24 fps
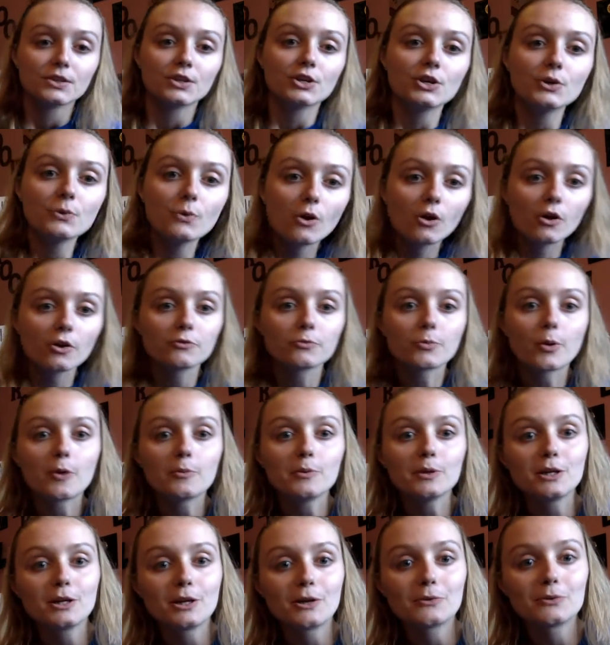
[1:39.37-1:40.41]
You all have
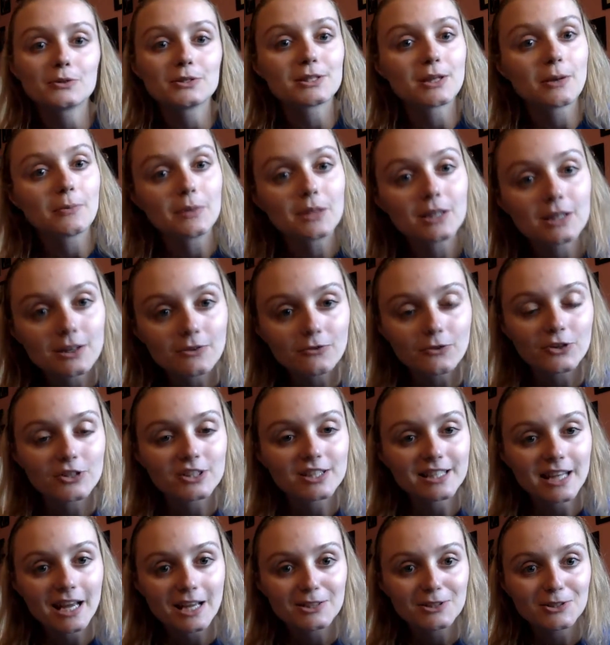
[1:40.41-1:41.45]
probably noticed some of the different
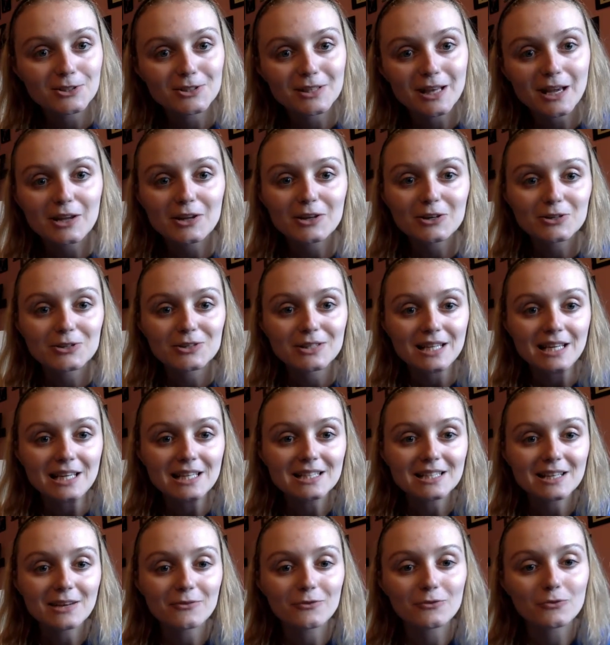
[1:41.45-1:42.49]
stages that your
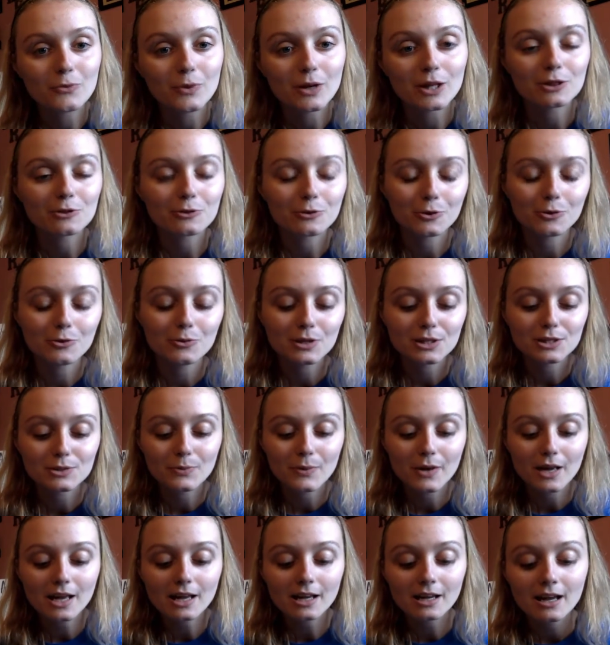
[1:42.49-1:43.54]
seeds have went through this
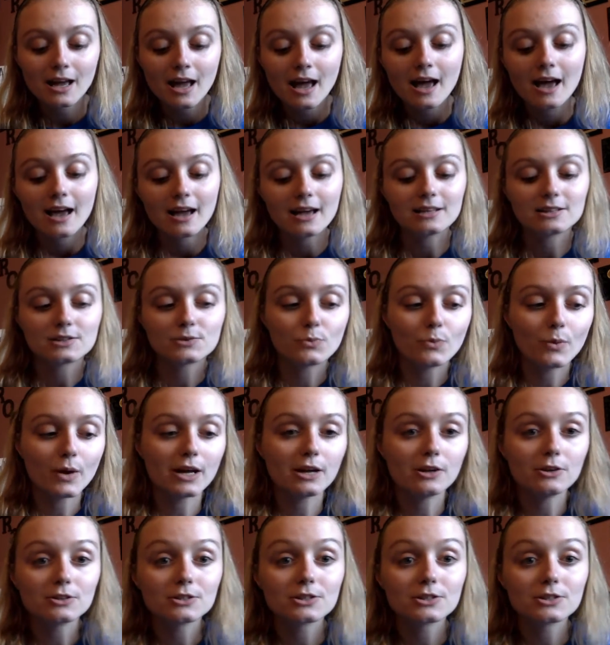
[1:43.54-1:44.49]
week as well.